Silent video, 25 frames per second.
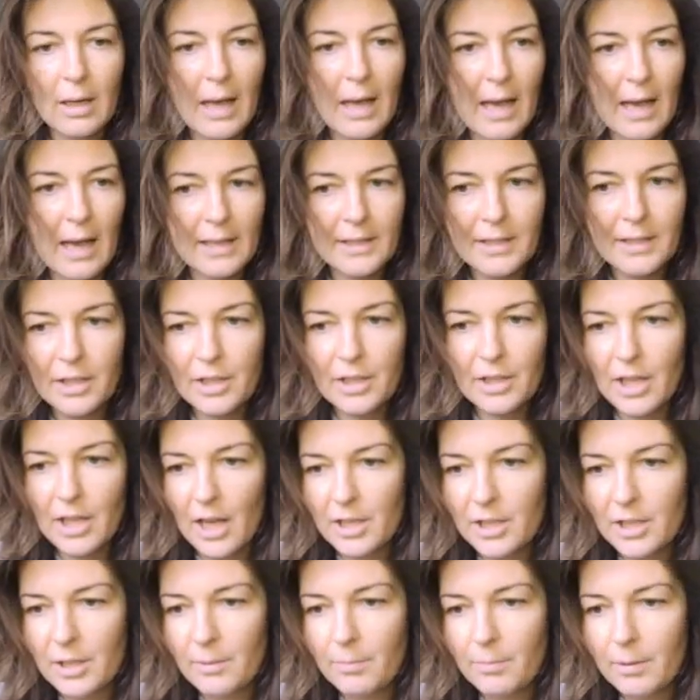ask
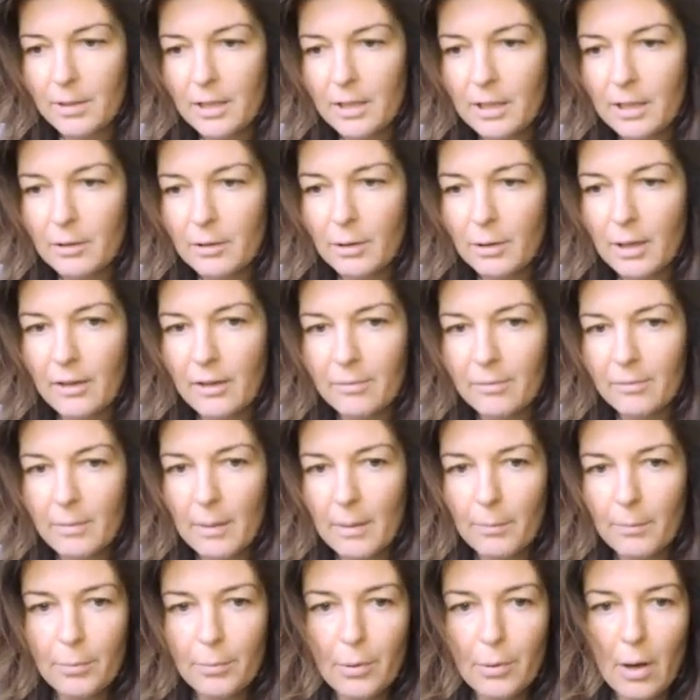ChatGPT to give me
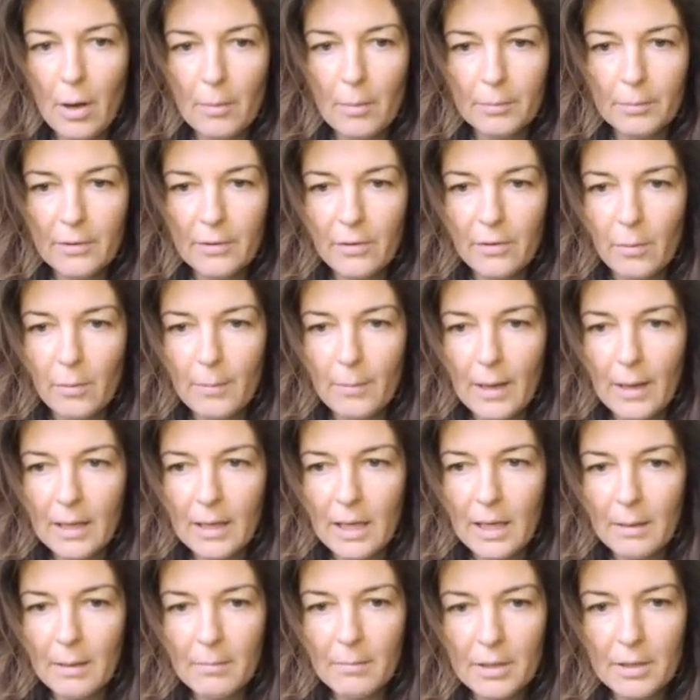a prompt for my
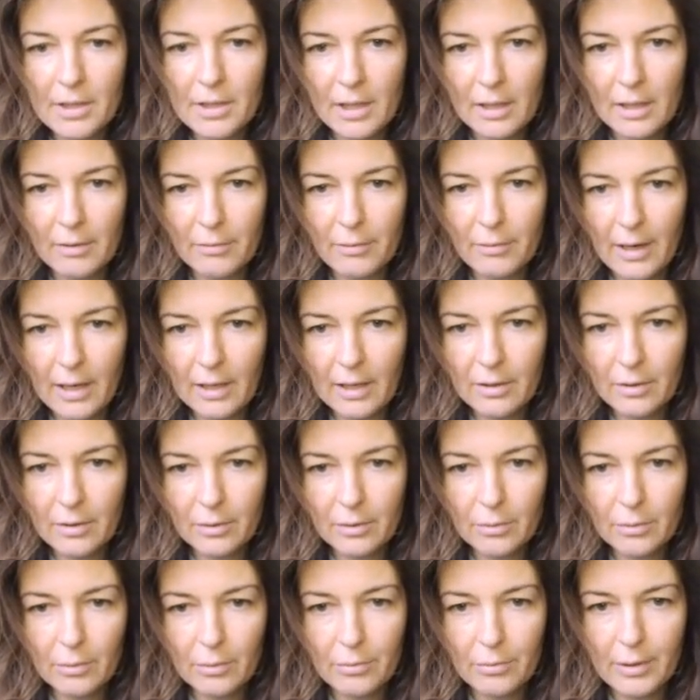image generator
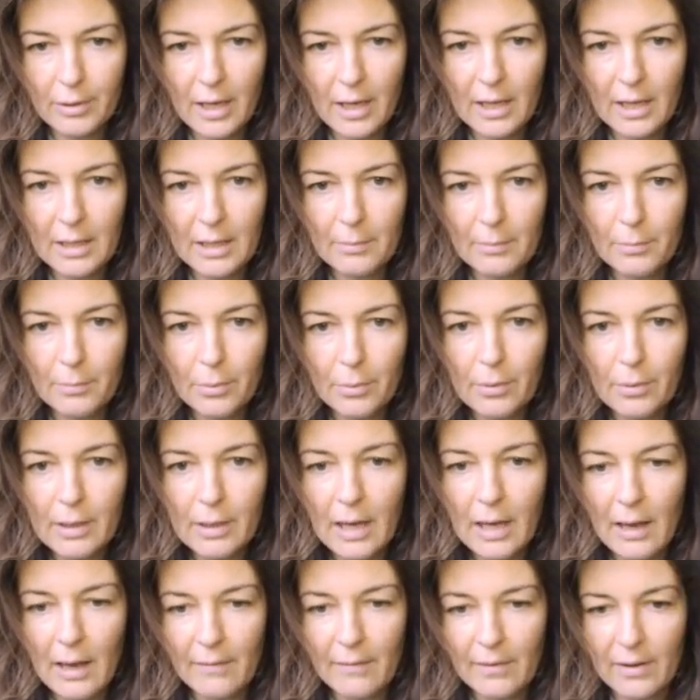to create a book
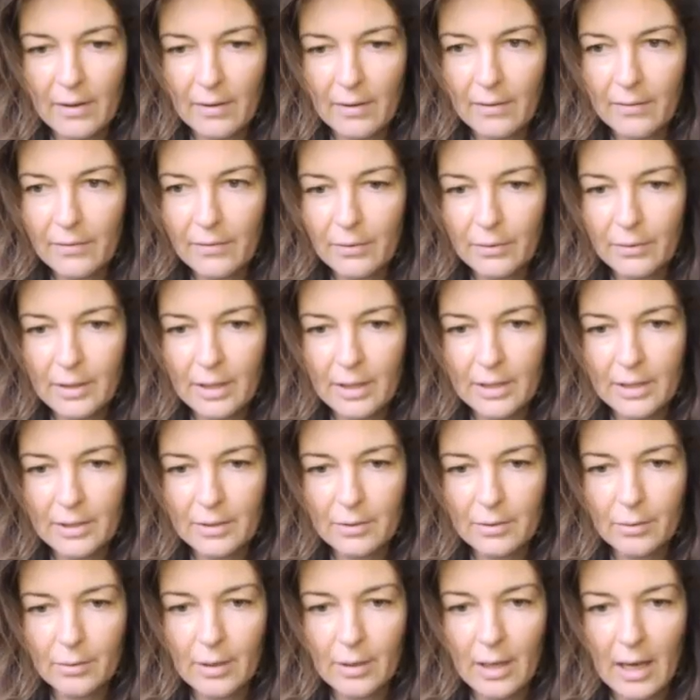cover for
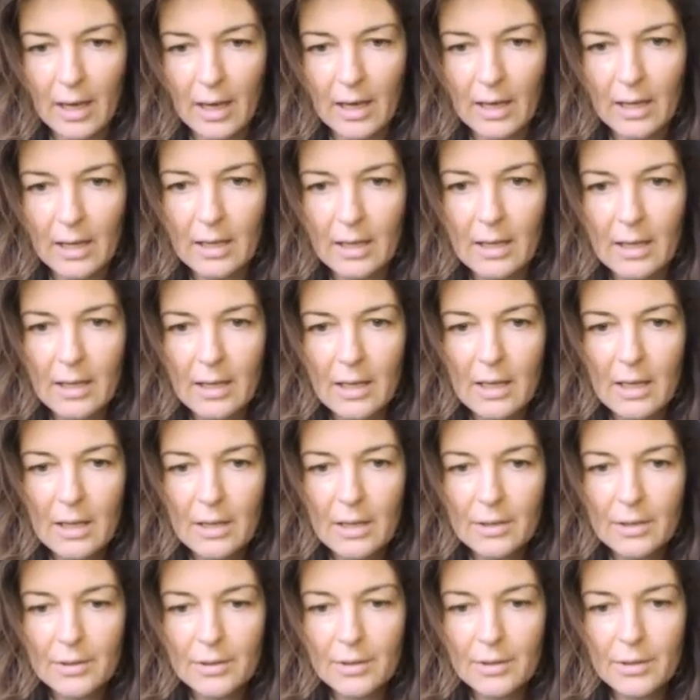this, okay?
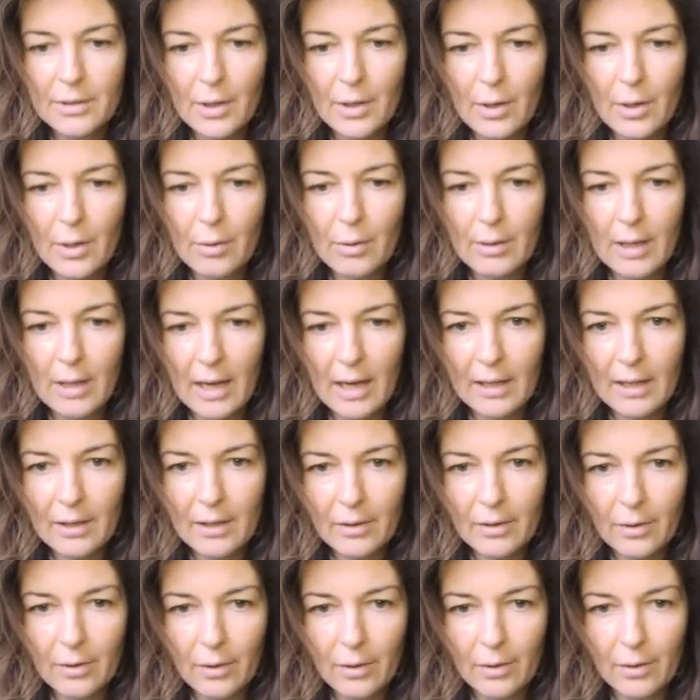So
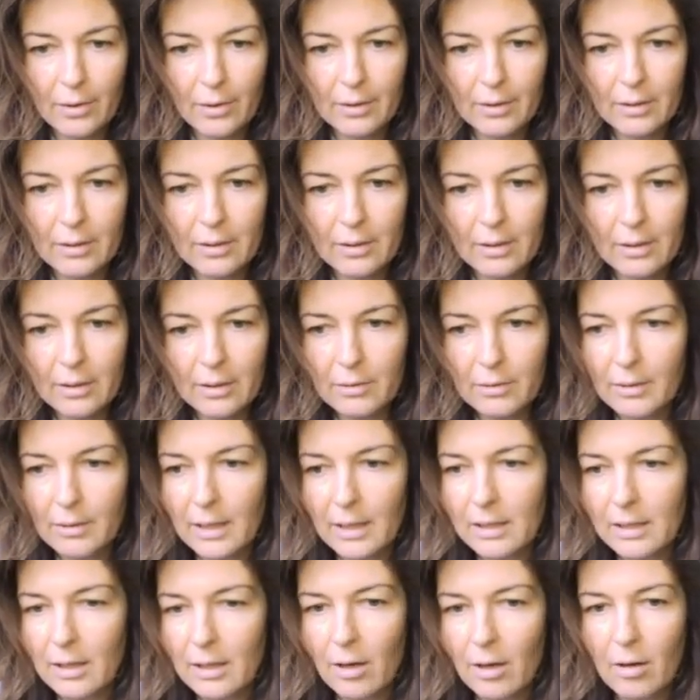later on, you
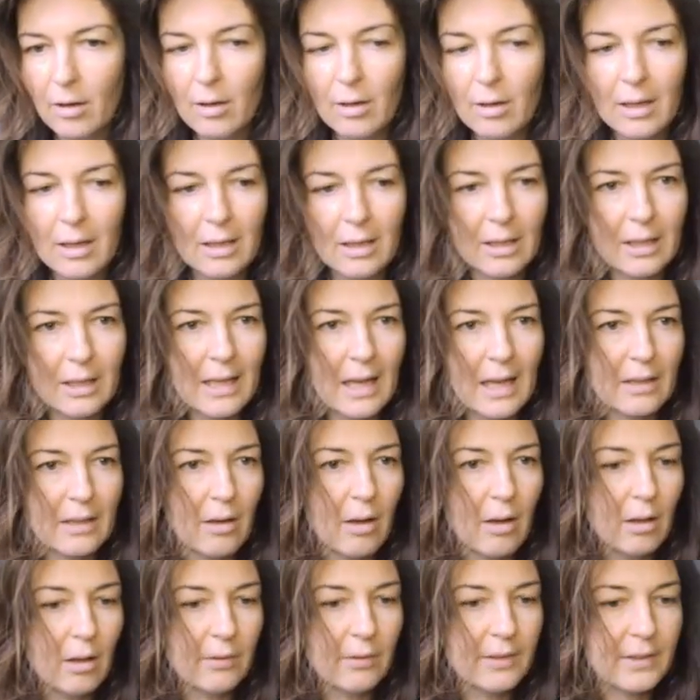can get
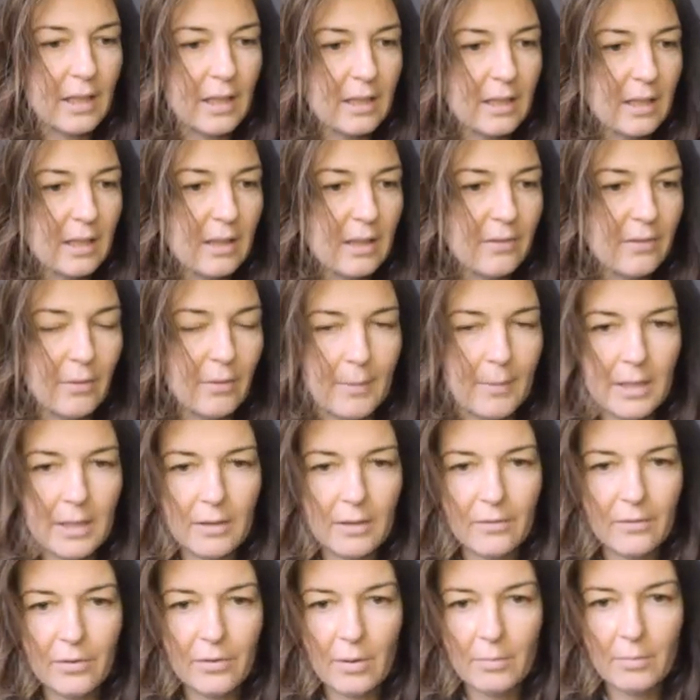all of that
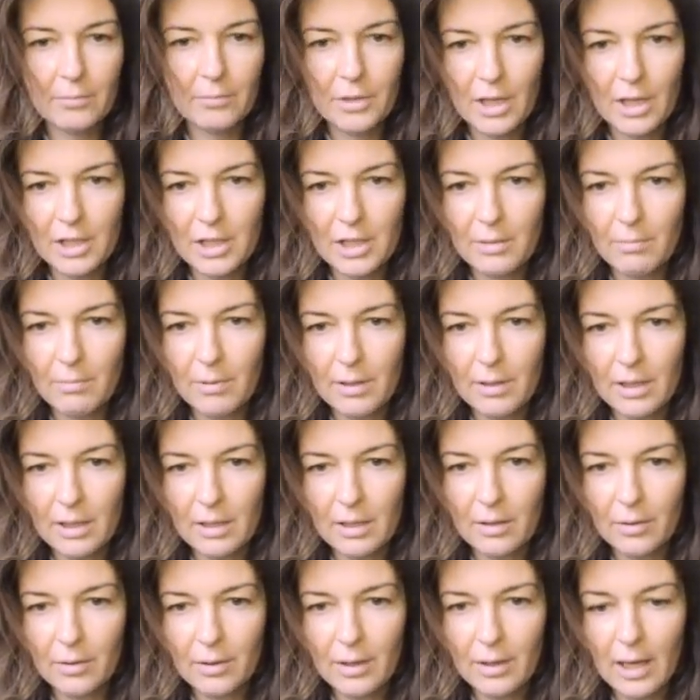information from
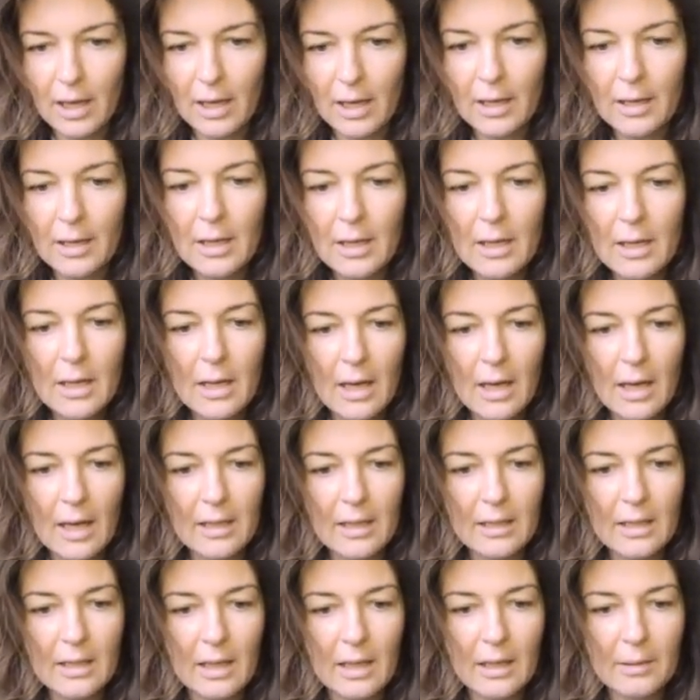ChatGPT, okay?
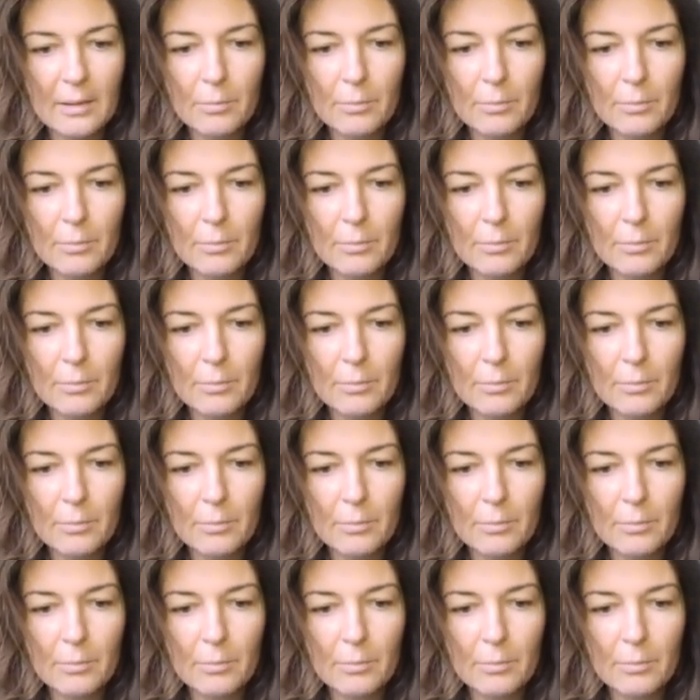And the